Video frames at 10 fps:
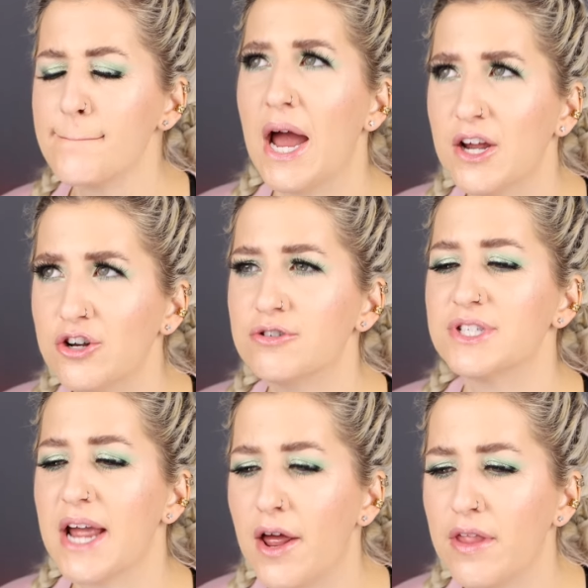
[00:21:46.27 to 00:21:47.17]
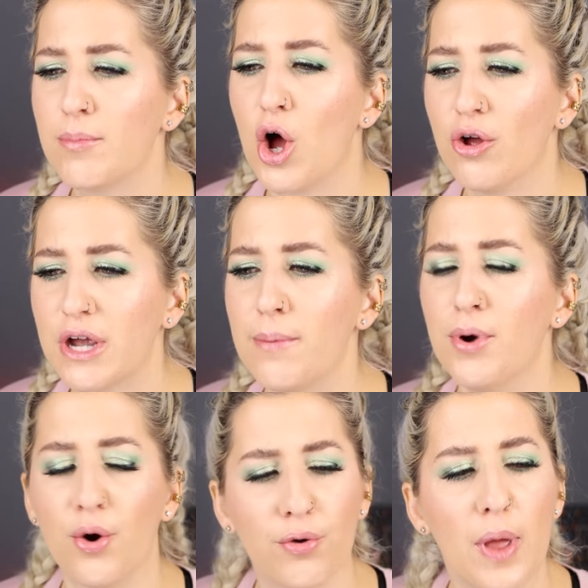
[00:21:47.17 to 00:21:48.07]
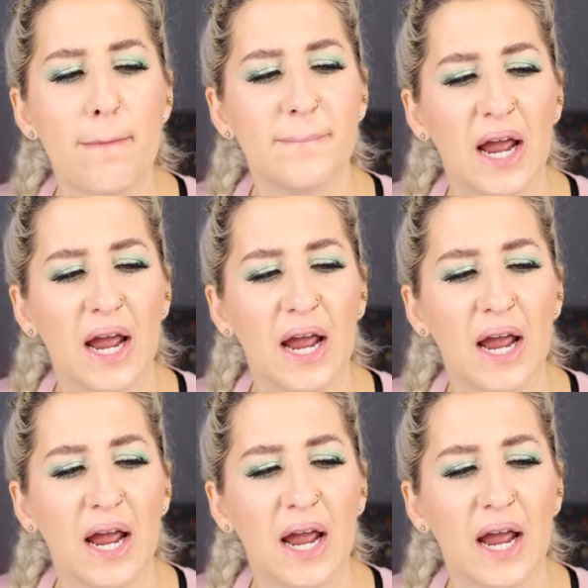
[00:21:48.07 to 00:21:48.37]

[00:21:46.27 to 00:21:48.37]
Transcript: I understand them calling it both.